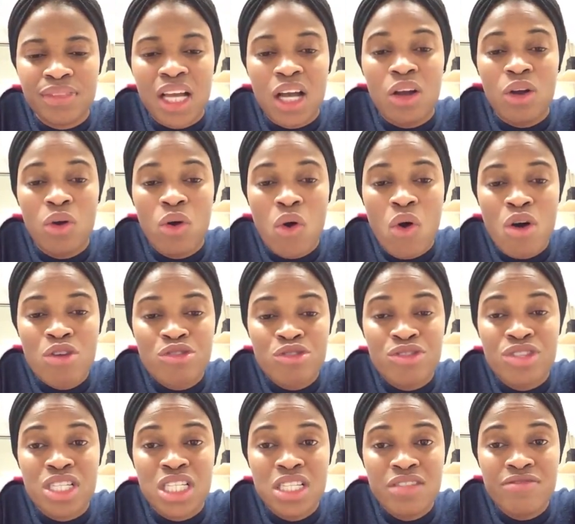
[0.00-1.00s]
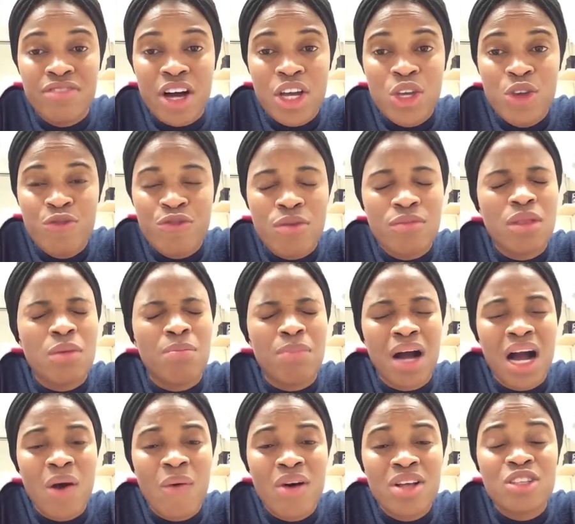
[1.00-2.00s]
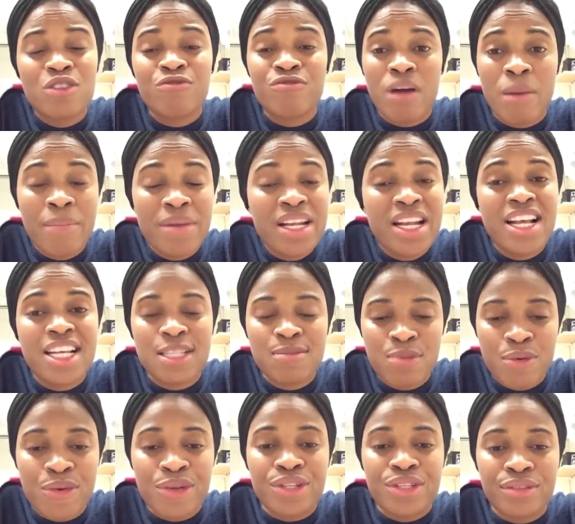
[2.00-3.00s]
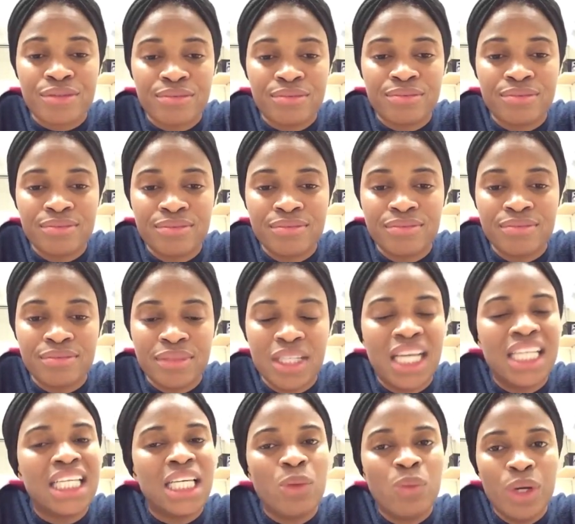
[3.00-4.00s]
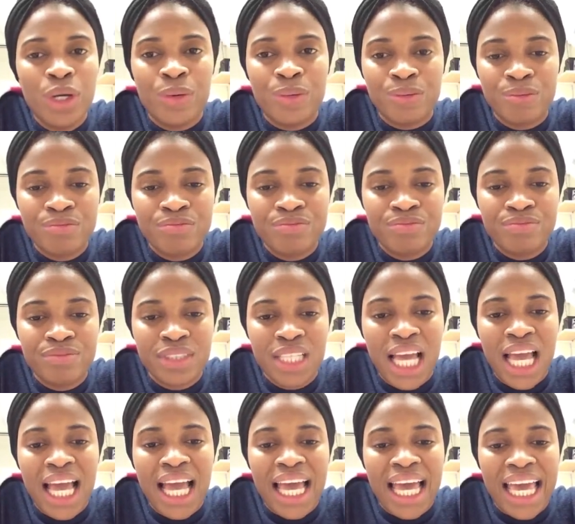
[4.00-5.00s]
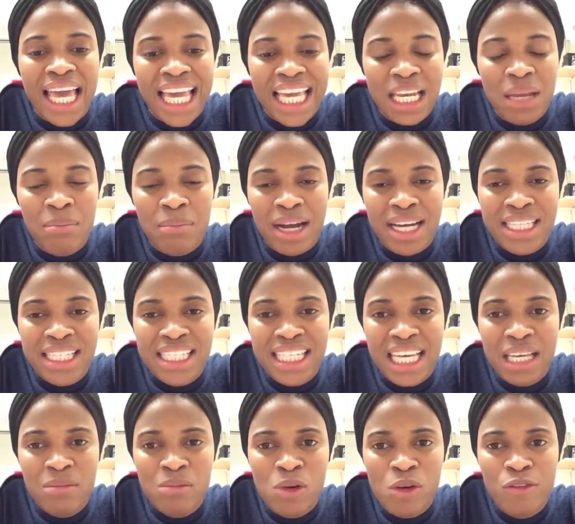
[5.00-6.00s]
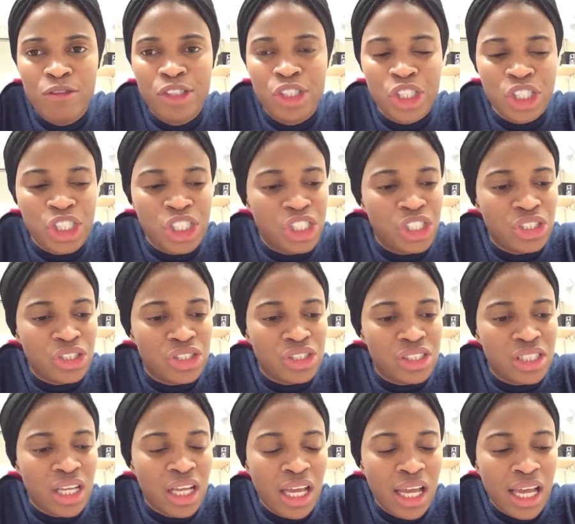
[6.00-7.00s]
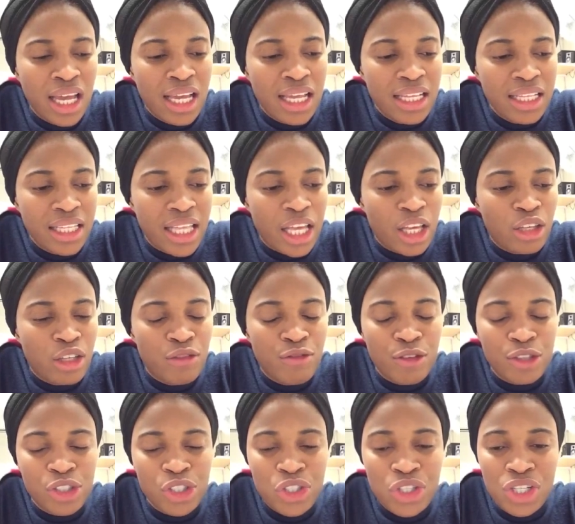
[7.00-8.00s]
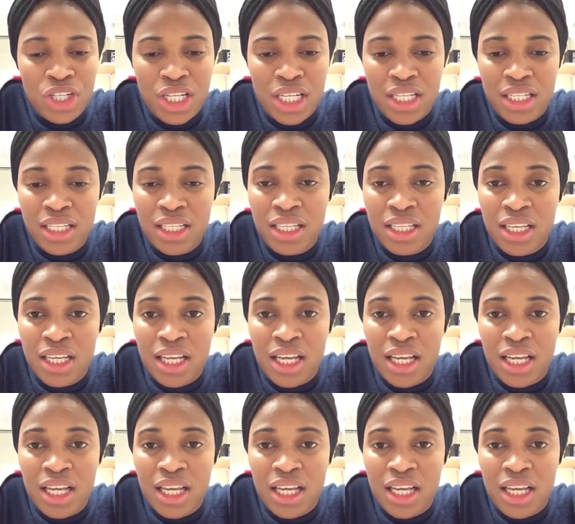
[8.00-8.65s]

That God should deliver you from the powers of familiar spirit. And He will. In the mighty name of Jesus. Thank you for tuning in.